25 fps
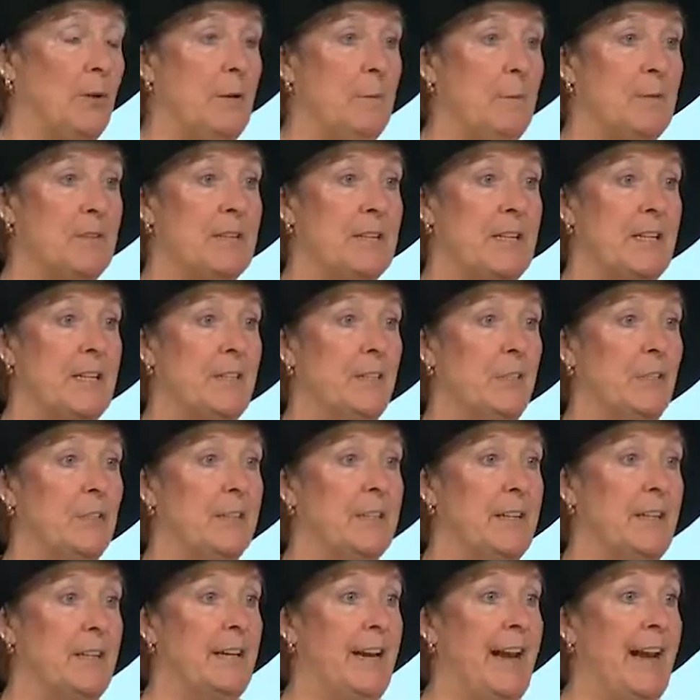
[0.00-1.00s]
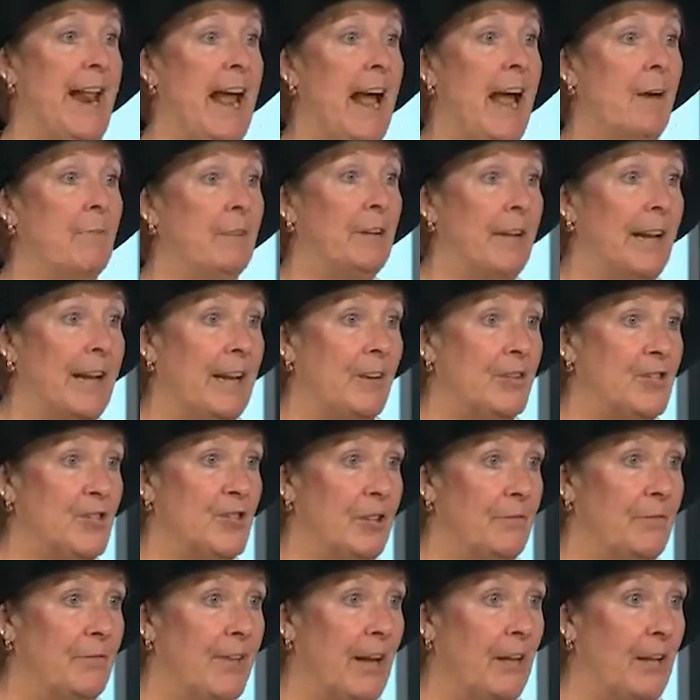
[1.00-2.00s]
He was killed in an
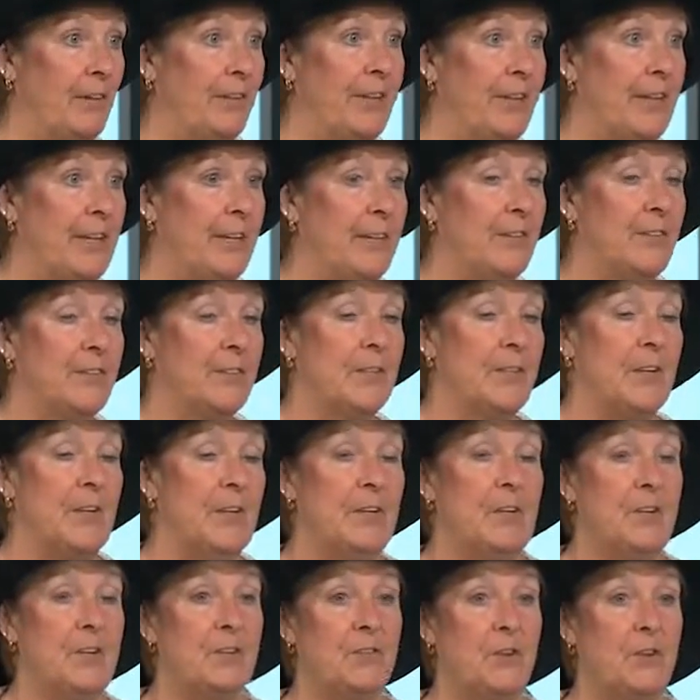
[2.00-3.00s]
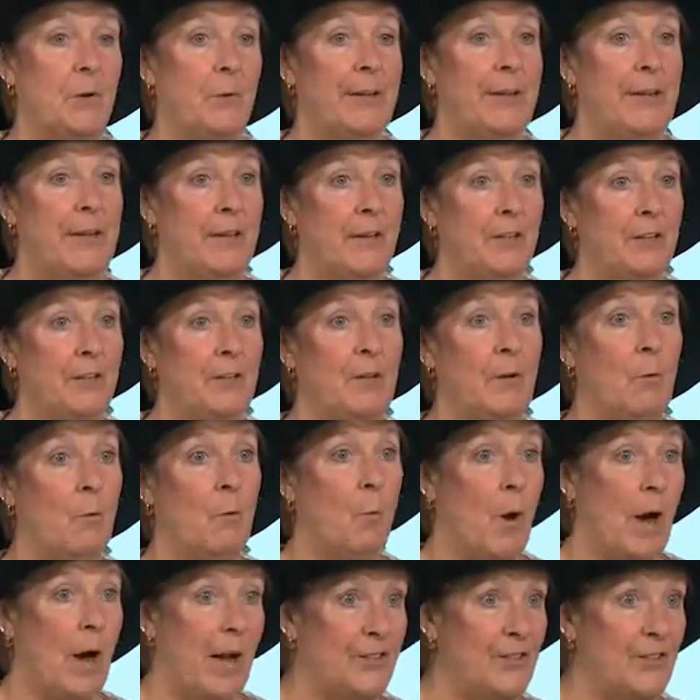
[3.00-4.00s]
avalanche in Valdez. So Egan
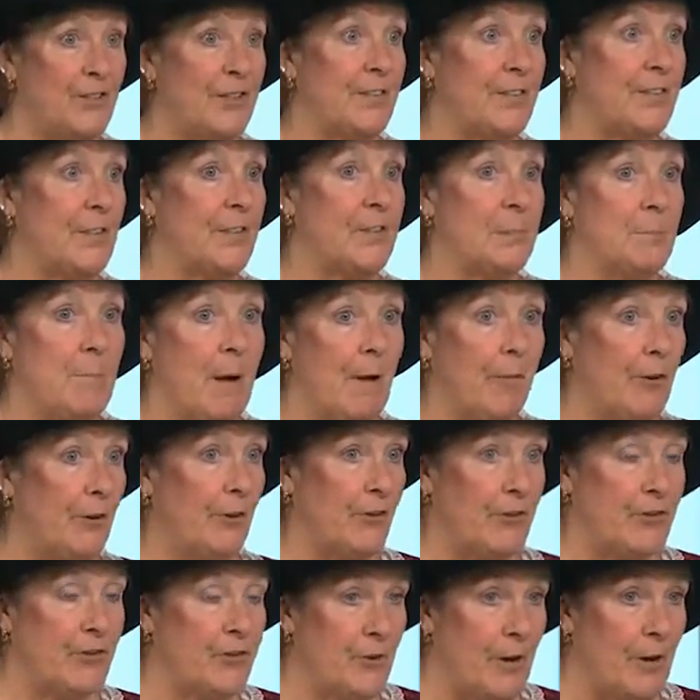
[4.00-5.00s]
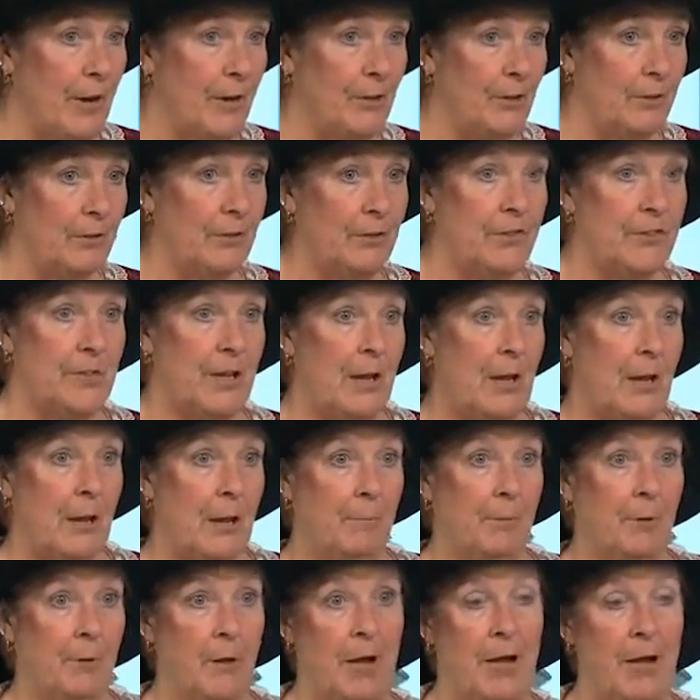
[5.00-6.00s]
watched as his mother struggled.
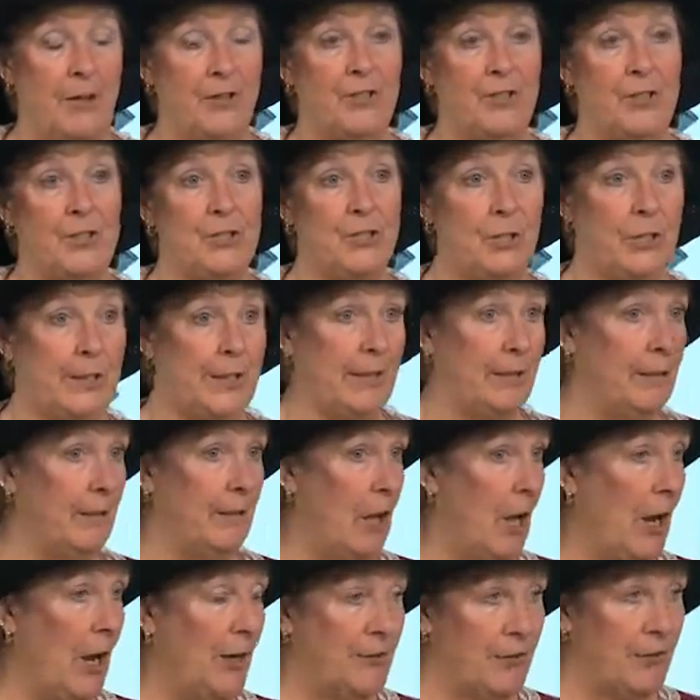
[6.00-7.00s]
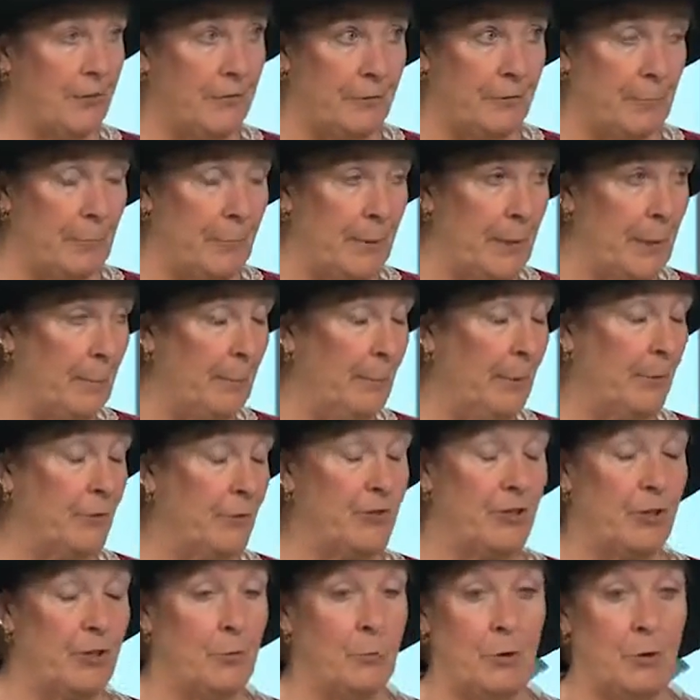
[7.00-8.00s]
She took in laundry from people.
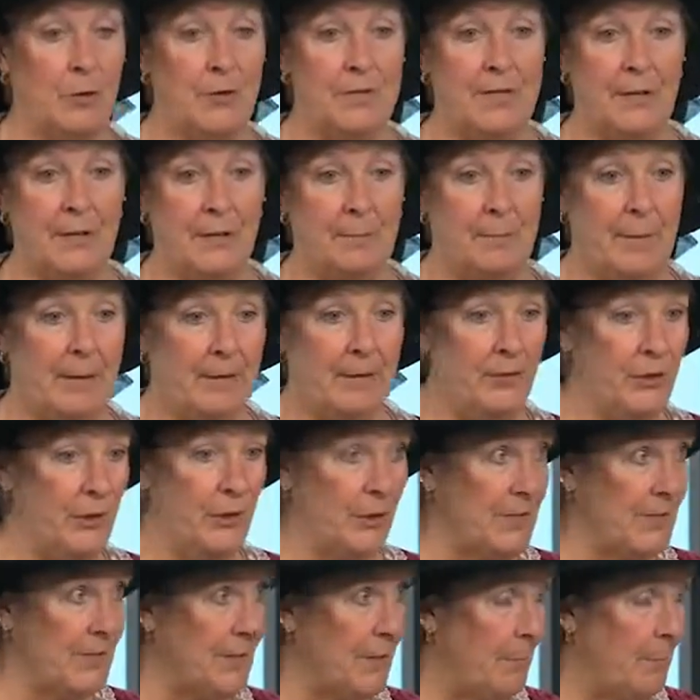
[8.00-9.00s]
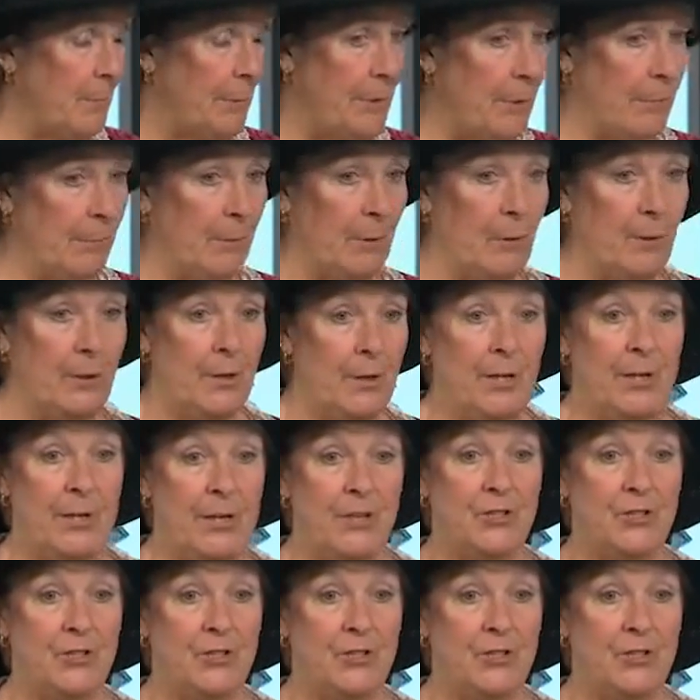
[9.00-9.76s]
She worked nursing people.